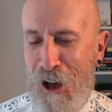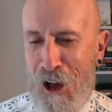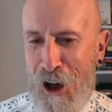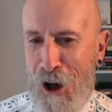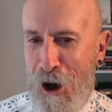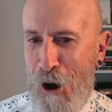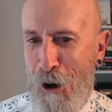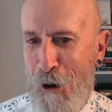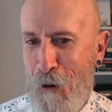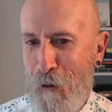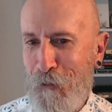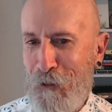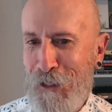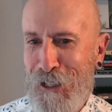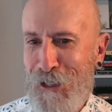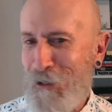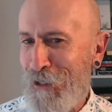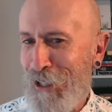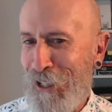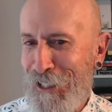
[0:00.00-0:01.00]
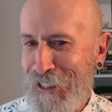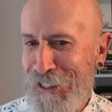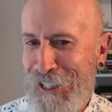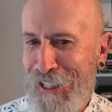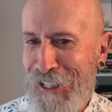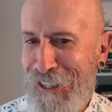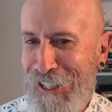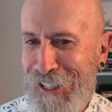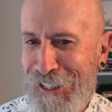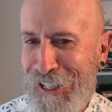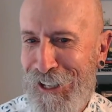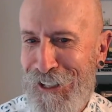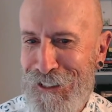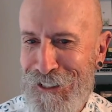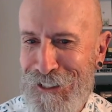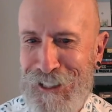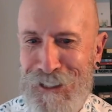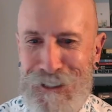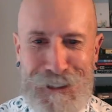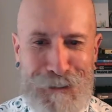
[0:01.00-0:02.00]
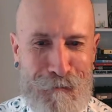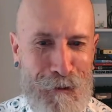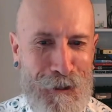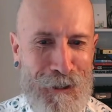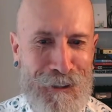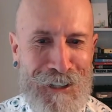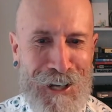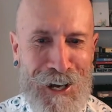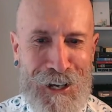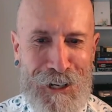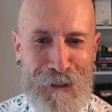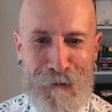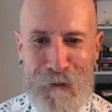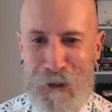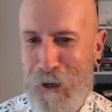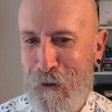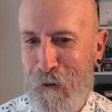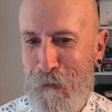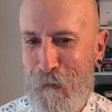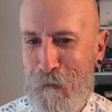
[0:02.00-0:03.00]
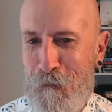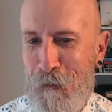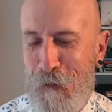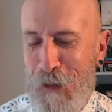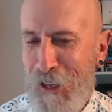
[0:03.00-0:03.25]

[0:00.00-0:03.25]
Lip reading: Can you tell us anything else that's been kind of